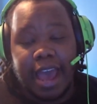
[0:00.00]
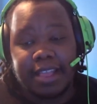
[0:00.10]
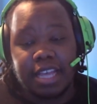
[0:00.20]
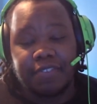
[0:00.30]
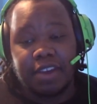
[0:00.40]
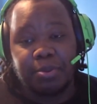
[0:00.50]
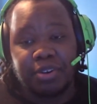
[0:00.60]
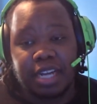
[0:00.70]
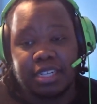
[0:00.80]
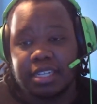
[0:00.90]
at this very
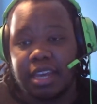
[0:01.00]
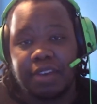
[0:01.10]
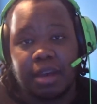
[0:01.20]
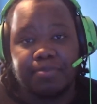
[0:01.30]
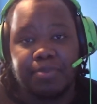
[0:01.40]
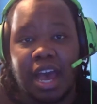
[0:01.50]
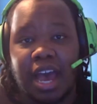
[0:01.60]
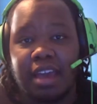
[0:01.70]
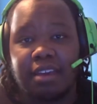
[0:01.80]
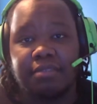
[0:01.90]
point, I just give up.
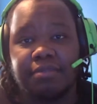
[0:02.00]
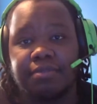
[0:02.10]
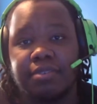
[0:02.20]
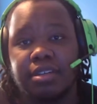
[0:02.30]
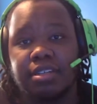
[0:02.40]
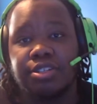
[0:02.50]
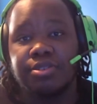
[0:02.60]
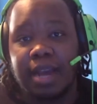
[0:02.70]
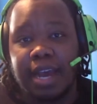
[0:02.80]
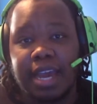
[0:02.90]
I've
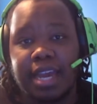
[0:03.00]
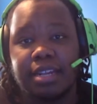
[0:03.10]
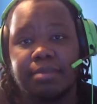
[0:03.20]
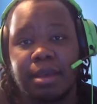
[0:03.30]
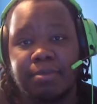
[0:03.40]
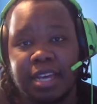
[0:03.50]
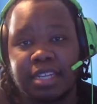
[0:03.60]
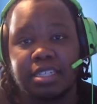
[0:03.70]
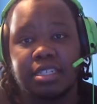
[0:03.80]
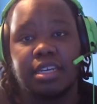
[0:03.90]
tried my
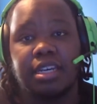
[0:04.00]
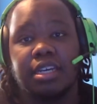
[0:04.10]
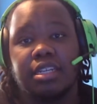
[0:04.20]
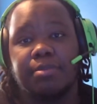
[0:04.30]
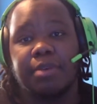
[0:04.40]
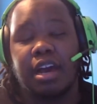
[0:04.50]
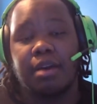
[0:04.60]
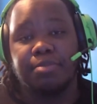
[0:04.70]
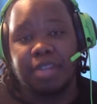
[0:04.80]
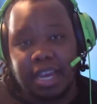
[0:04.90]
best to be
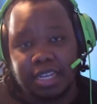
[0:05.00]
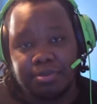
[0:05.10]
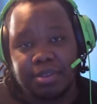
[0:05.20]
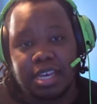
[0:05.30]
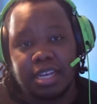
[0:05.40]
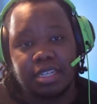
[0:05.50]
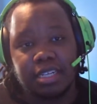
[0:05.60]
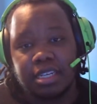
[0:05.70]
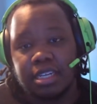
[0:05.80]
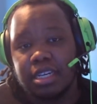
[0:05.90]
complex with
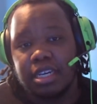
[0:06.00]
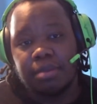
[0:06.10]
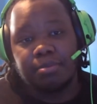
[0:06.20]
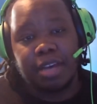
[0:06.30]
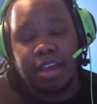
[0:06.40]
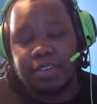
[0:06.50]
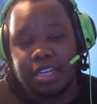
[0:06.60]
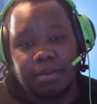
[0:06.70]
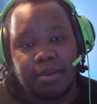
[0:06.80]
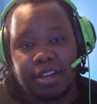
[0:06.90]
it. But
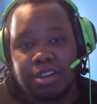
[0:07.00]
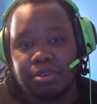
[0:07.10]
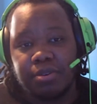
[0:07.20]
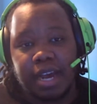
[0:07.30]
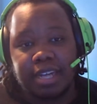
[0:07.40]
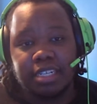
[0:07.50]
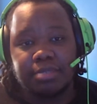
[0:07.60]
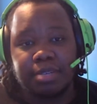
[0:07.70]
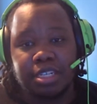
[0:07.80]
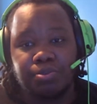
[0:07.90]
every time I do, I
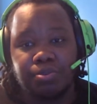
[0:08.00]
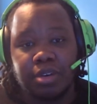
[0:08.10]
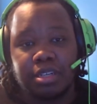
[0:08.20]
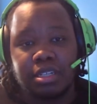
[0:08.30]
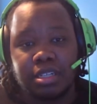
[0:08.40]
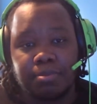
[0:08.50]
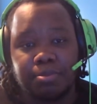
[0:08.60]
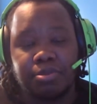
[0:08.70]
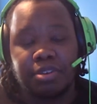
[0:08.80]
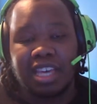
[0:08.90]
just miss one
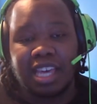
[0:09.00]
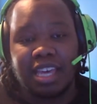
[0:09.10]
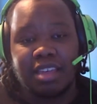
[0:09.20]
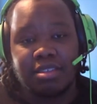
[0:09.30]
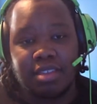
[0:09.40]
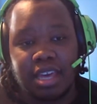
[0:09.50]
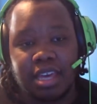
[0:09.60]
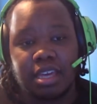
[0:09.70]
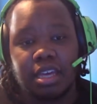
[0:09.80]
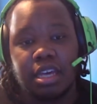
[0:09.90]
simple key
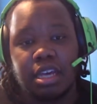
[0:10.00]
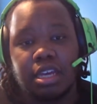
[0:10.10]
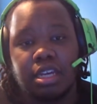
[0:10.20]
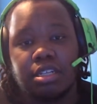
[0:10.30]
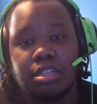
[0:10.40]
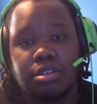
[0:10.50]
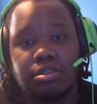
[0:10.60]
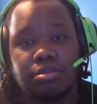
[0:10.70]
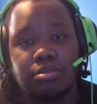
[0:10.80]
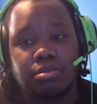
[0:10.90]
thing
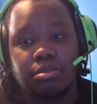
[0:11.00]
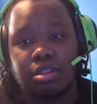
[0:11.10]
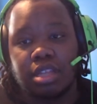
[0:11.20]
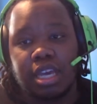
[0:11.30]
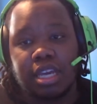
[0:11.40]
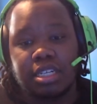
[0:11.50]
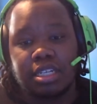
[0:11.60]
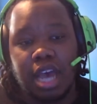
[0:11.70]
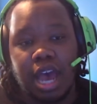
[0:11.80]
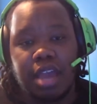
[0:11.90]
to the
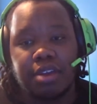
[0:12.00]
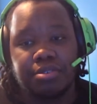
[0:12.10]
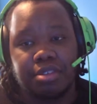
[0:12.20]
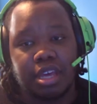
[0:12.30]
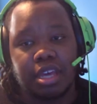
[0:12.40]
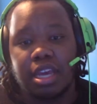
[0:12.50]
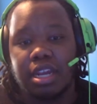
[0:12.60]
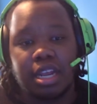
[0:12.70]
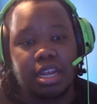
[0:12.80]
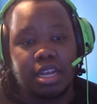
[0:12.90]
entire thing.
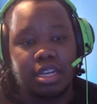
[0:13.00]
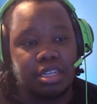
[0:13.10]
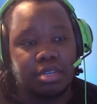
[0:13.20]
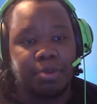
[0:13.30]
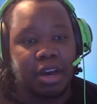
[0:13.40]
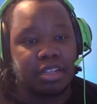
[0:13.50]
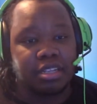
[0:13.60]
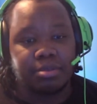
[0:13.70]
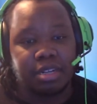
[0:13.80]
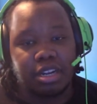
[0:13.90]
And it just
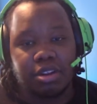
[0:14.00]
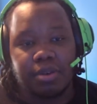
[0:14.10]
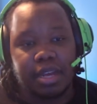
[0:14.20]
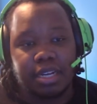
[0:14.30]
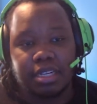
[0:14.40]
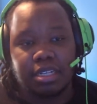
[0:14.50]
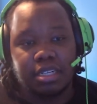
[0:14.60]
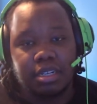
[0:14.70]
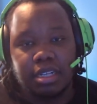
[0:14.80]
bothers me to no end.